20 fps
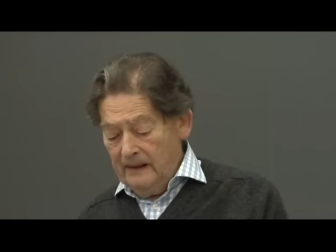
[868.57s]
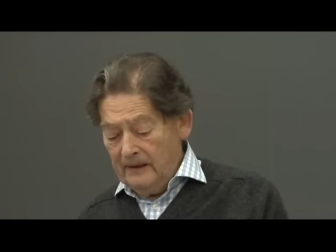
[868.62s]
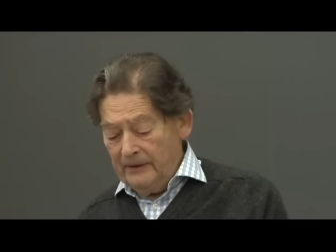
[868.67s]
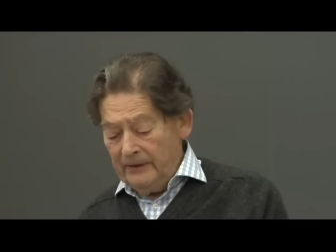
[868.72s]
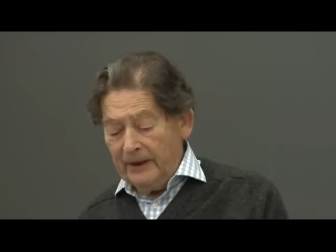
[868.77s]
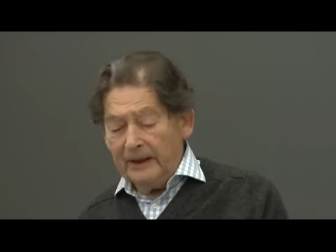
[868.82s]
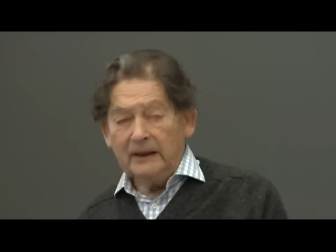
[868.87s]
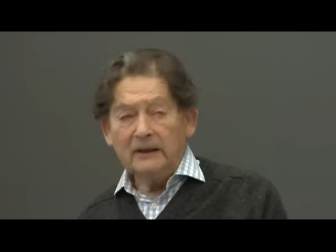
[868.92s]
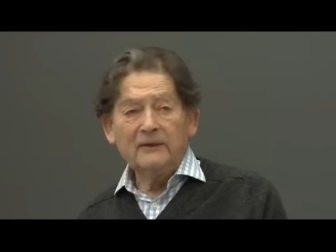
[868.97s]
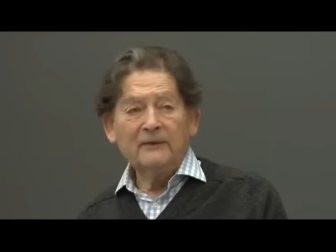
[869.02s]

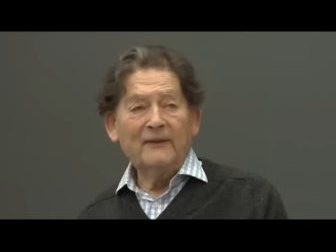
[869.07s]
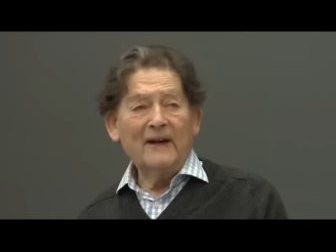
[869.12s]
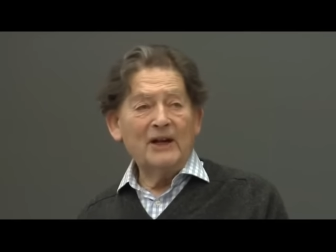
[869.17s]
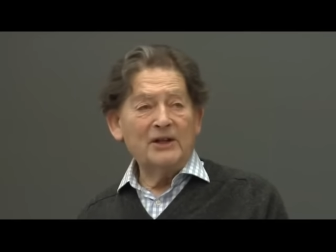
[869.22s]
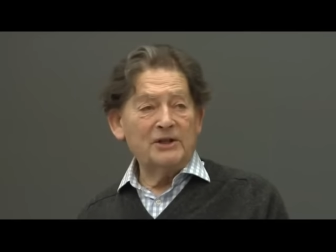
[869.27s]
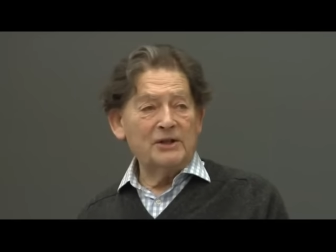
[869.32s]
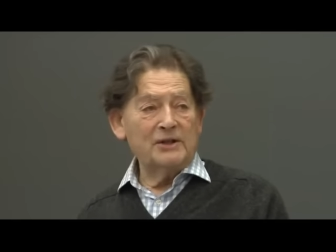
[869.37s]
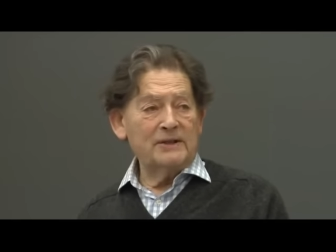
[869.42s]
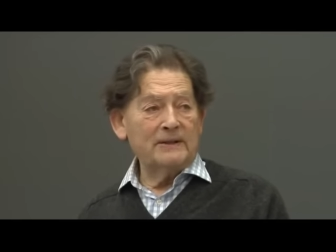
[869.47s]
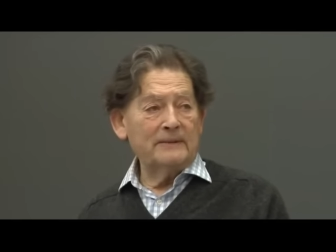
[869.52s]
Think
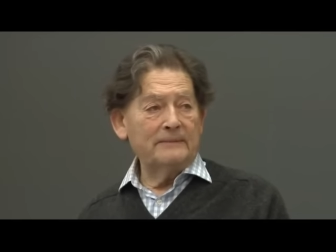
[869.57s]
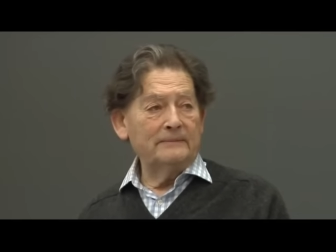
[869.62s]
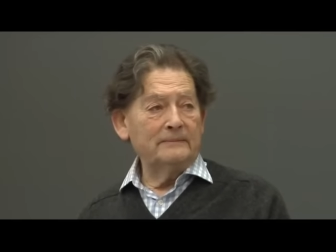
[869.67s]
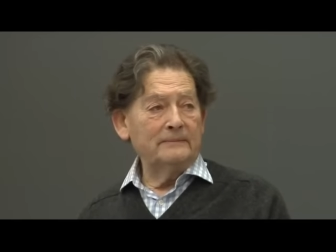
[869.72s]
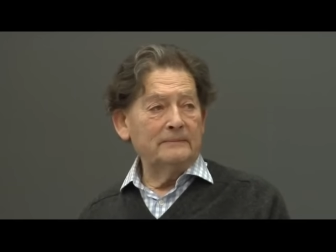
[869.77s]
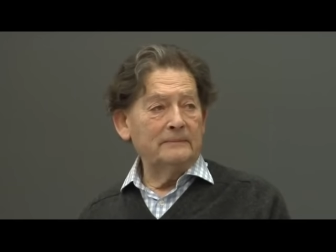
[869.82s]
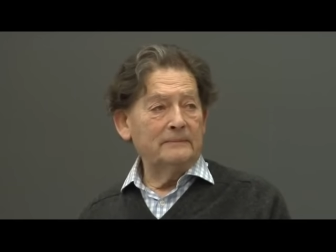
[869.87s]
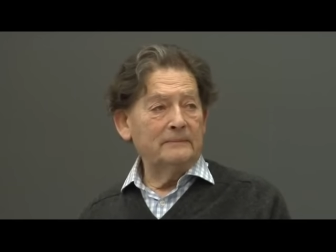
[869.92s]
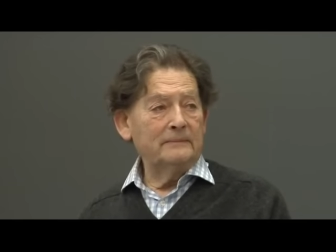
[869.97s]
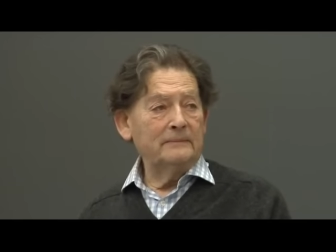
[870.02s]
fascism,
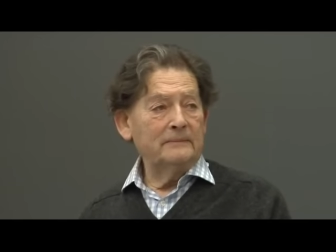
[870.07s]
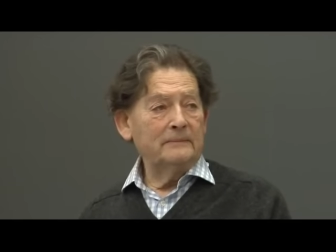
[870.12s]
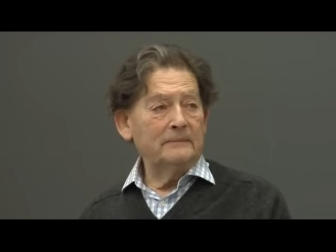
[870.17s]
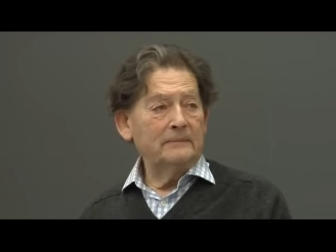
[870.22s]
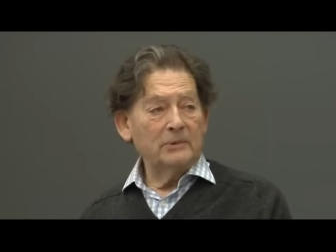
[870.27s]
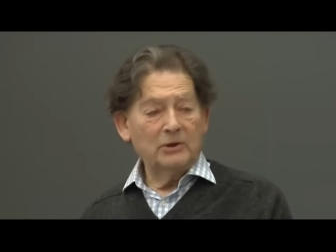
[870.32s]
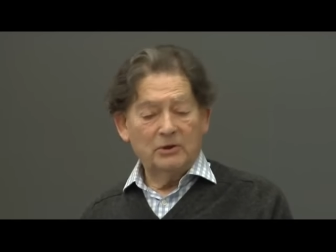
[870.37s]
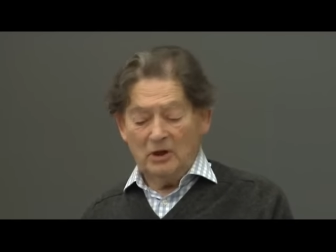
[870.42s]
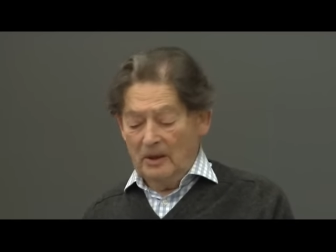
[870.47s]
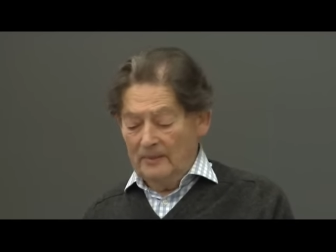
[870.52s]

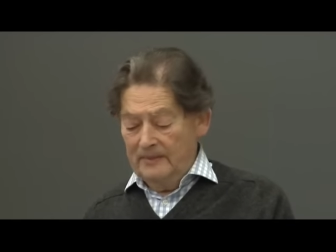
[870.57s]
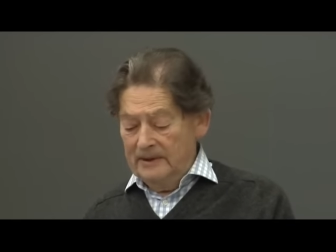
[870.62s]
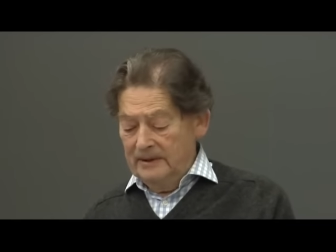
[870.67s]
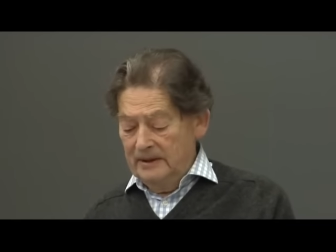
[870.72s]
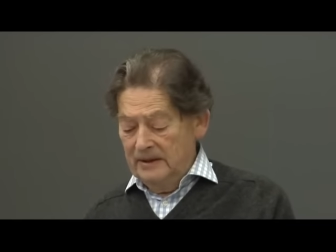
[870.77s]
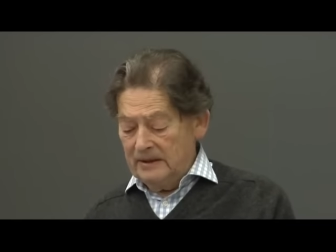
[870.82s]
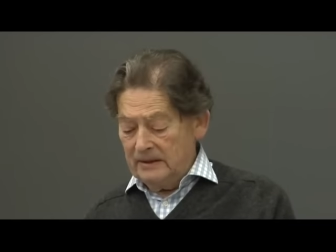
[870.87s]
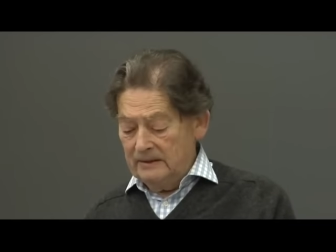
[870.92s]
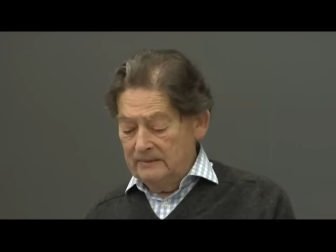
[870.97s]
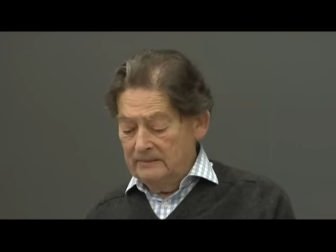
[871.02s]

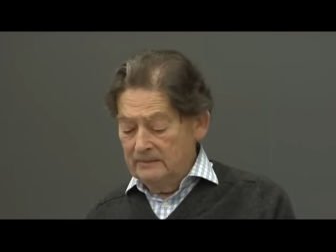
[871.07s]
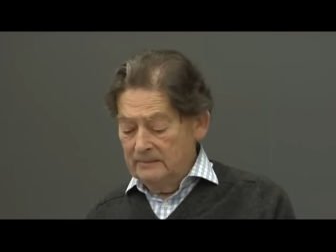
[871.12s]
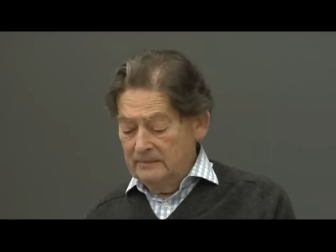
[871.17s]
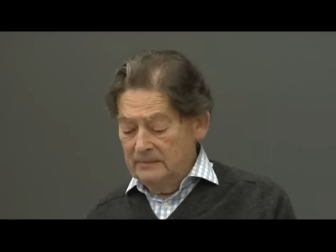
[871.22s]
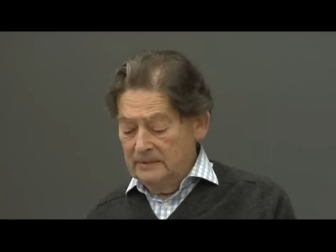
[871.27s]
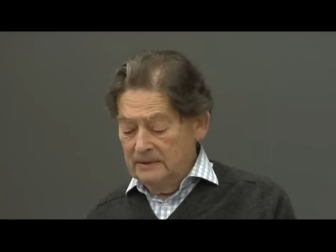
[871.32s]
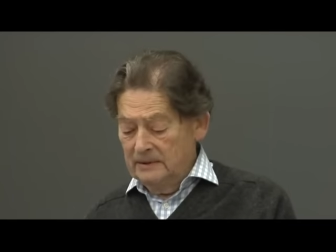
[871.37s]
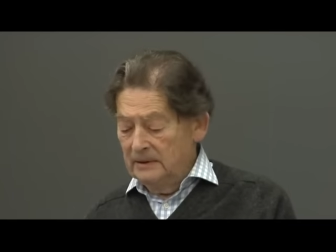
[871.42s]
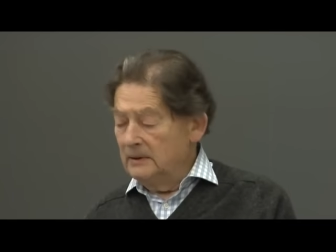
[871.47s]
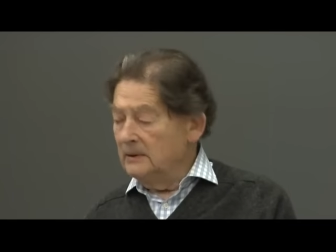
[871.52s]
communism,
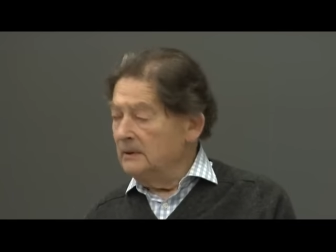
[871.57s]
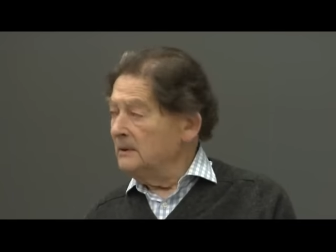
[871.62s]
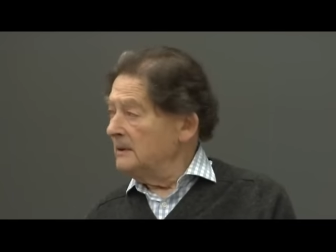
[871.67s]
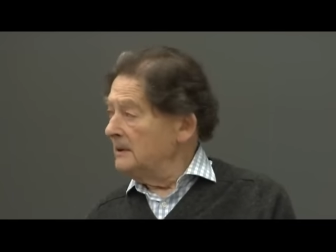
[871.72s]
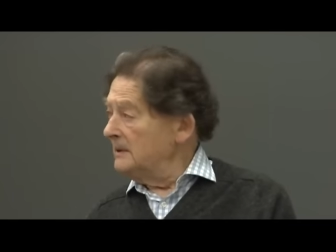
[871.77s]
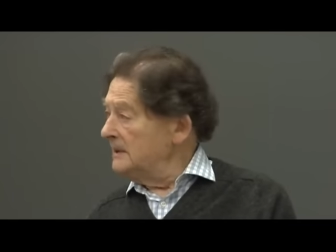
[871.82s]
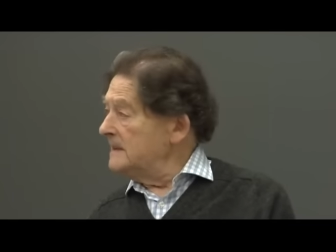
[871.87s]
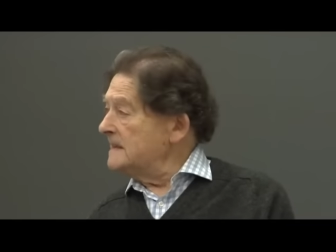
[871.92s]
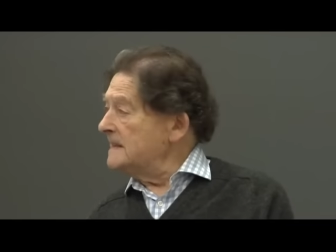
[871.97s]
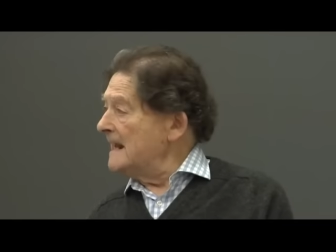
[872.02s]

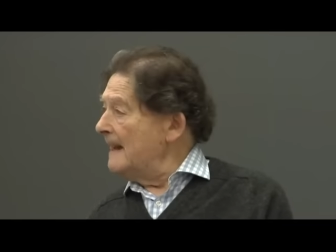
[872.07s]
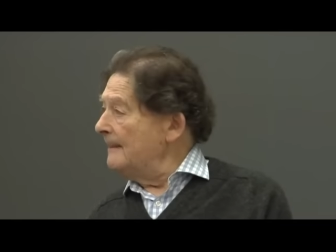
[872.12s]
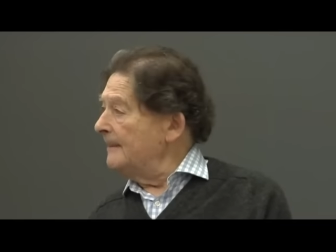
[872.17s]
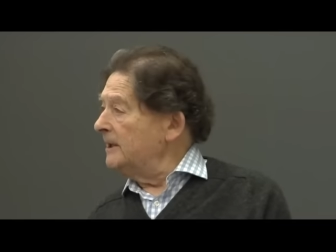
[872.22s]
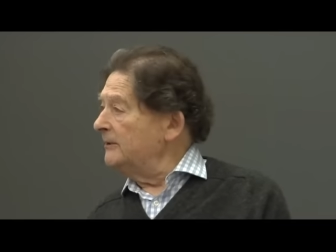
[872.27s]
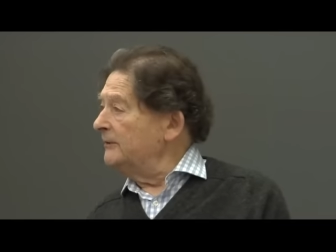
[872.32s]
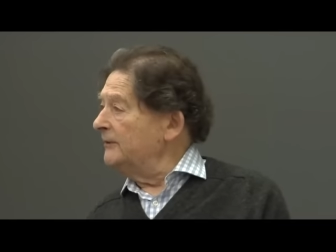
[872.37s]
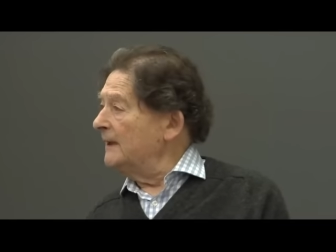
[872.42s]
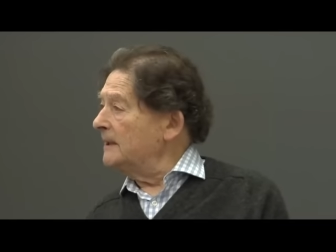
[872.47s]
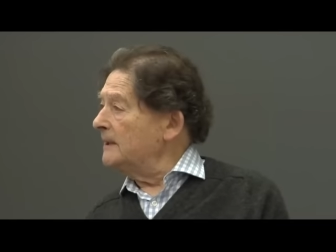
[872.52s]

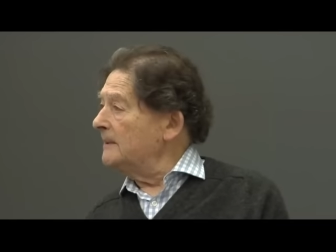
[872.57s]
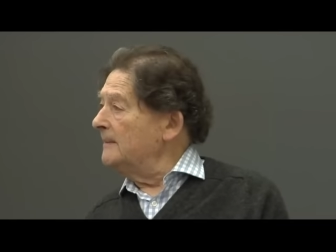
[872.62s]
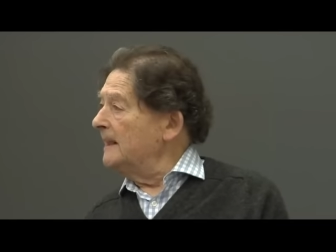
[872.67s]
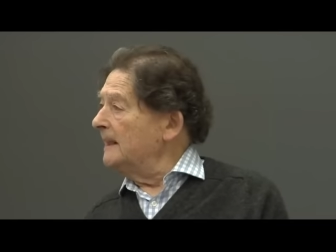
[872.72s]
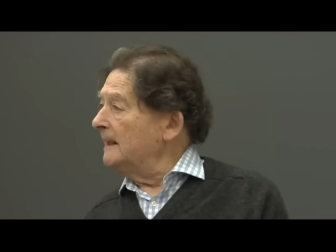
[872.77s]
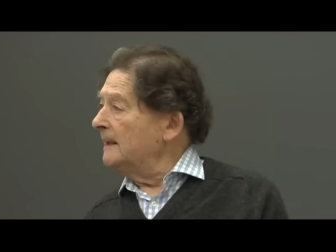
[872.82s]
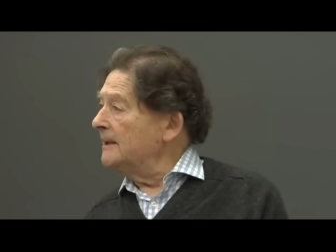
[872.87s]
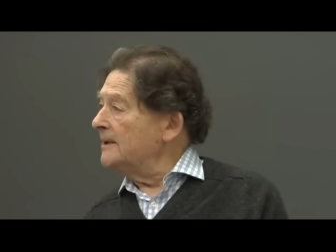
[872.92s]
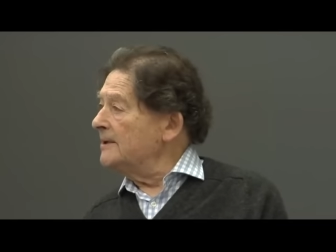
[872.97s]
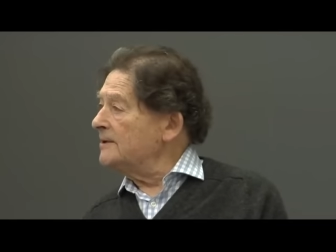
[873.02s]
Islamic
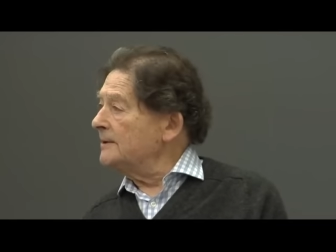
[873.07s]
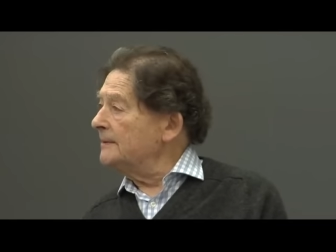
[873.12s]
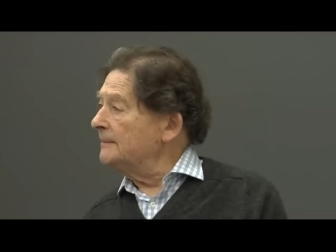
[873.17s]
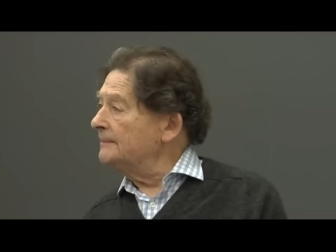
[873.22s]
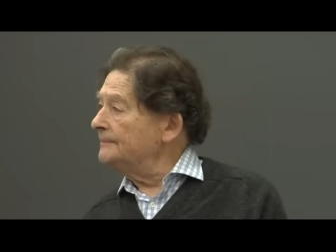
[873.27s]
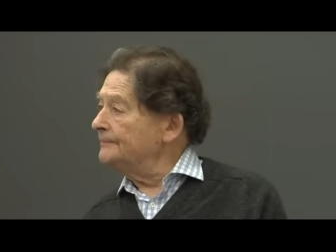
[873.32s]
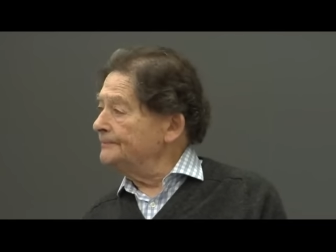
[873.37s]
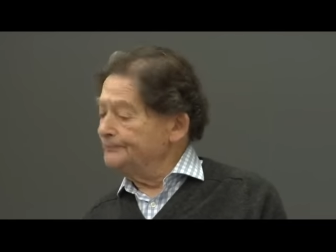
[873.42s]
fundamentalism.